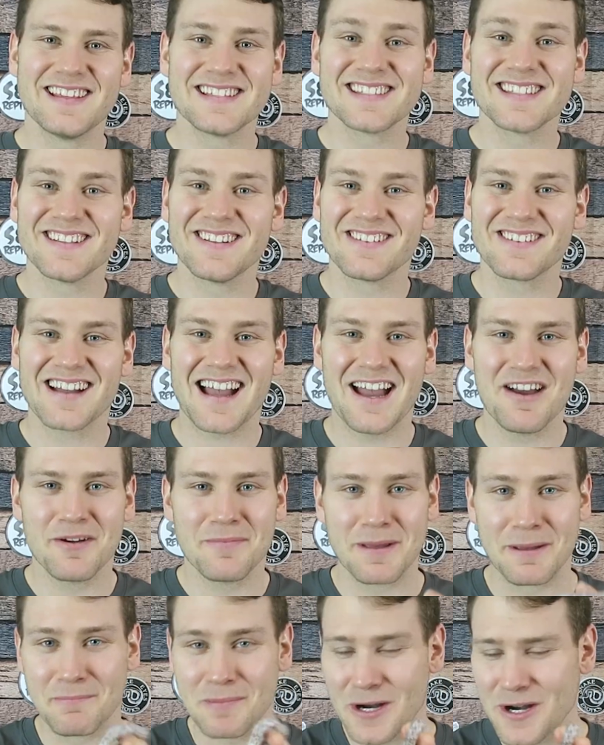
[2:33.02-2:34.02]
this little guy would
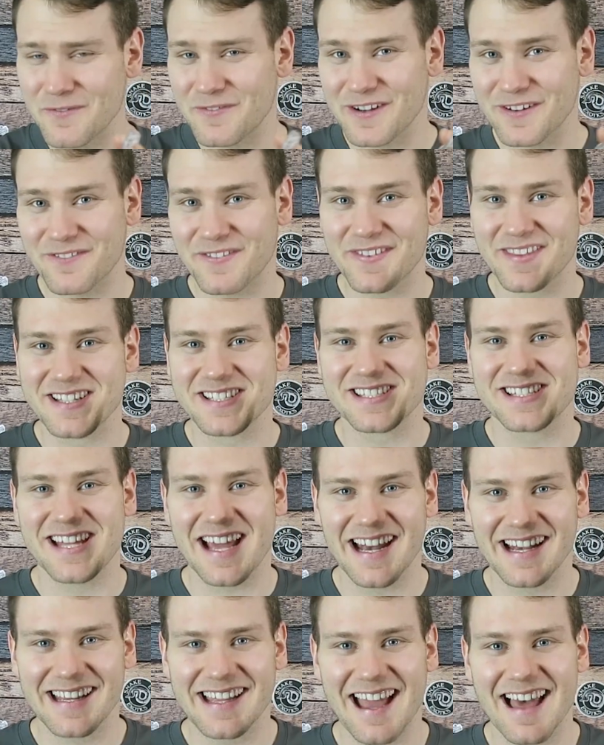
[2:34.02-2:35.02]
be perfect for this
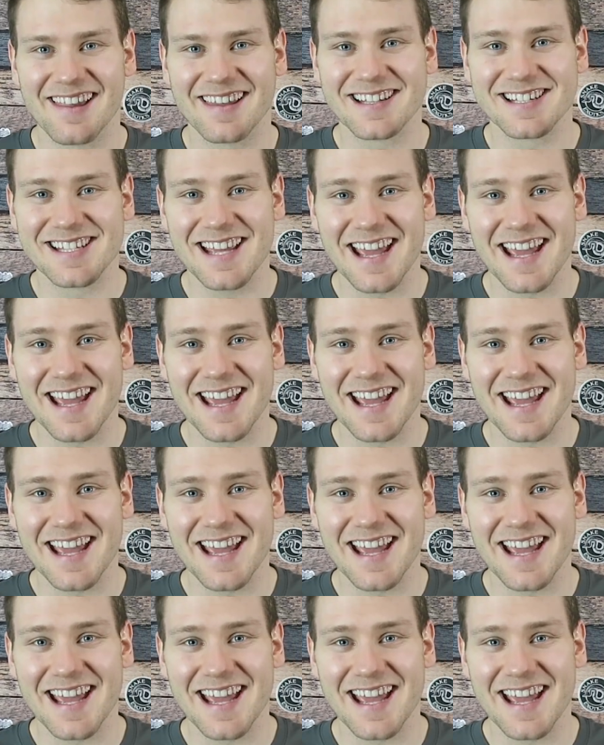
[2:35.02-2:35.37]
10-gallon